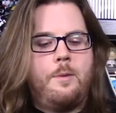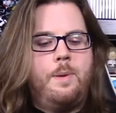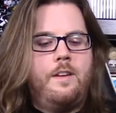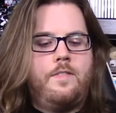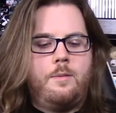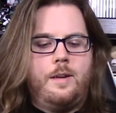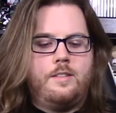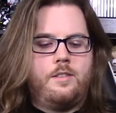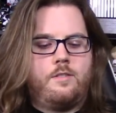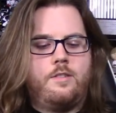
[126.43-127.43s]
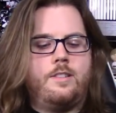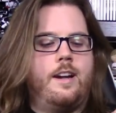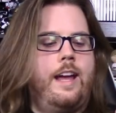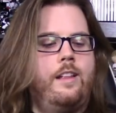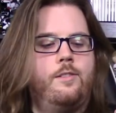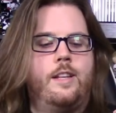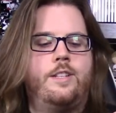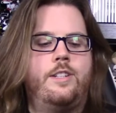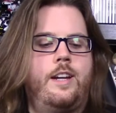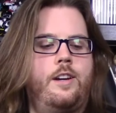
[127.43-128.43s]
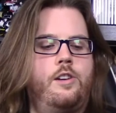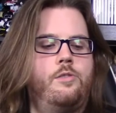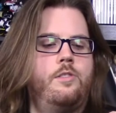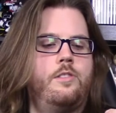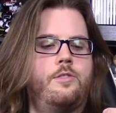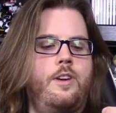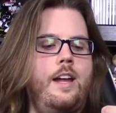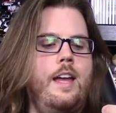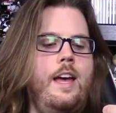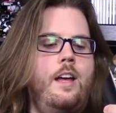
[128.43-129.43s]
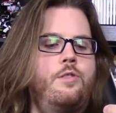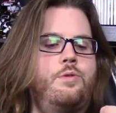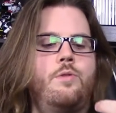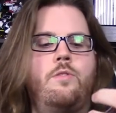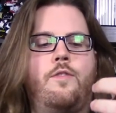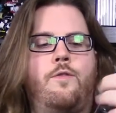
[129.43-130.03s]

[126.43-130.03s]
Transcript: our pin for the month. So of course, our Halo Legendary crate, Truth